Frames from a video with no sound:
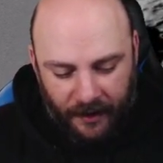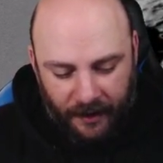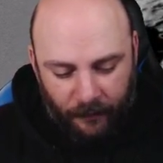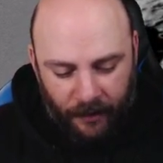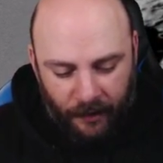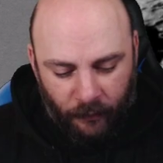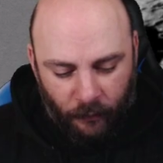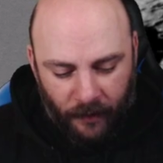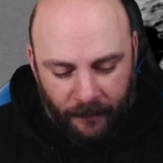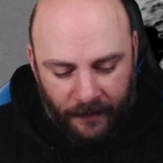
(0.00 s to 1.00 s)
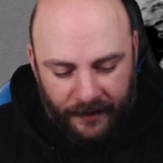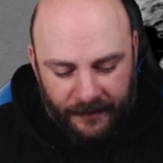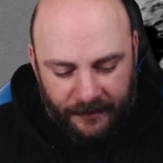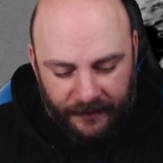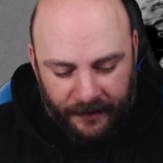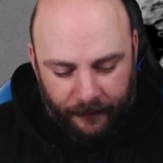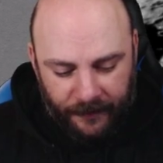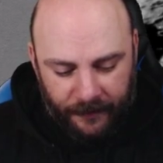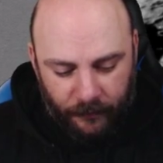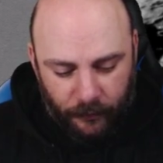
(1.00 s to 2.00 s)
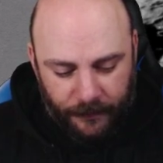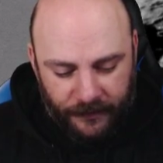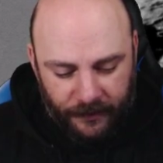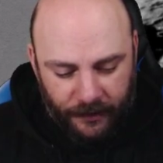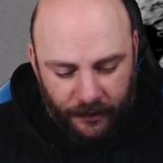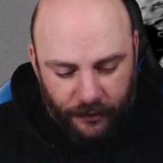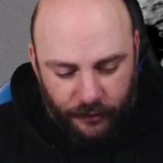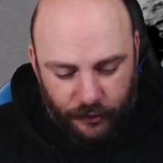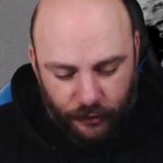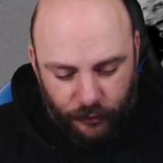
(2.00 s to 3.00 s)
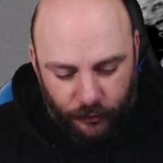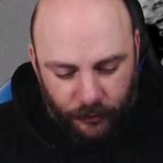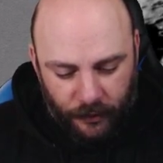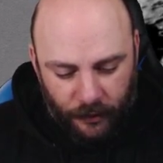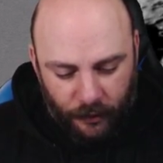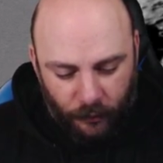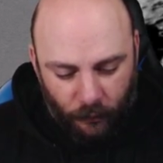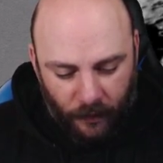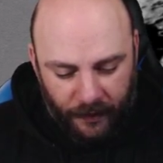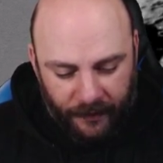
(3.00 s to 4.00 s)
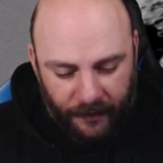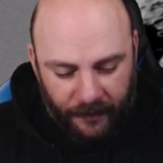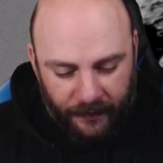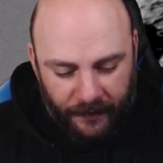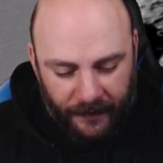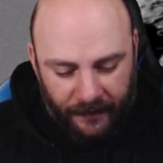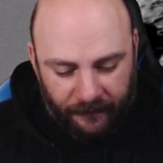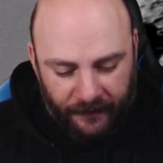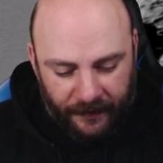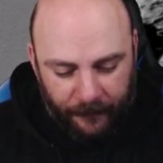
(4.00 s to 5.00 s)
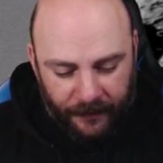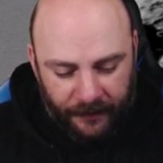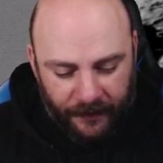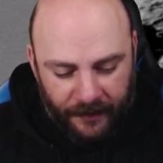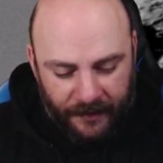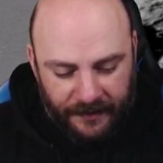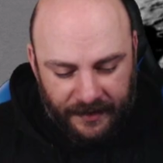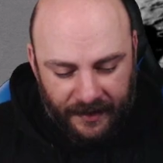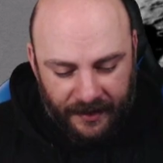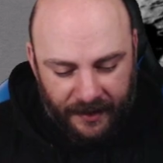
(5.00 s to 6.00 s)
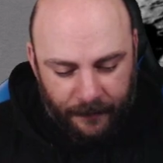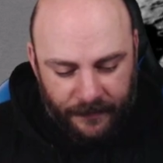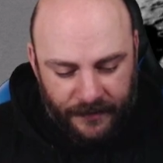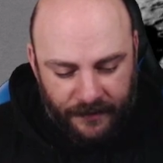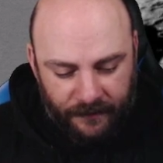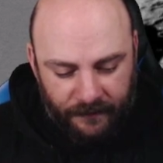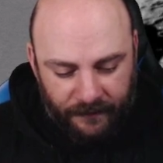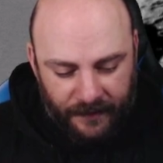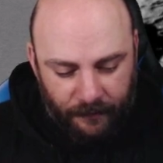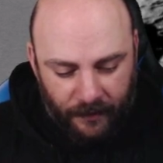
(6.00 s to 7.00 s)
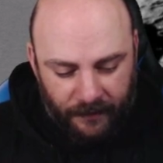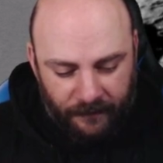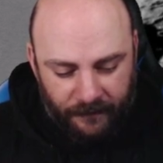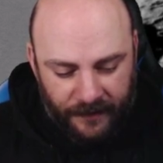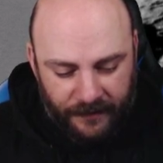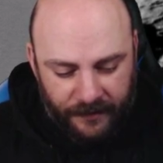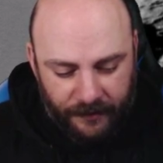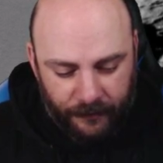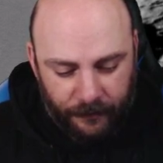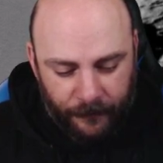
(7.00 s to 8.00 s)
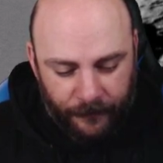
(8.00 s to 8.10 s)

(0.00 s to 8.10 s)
I want 1 minus lambda, 2, 1 negative lambda times v1, v2,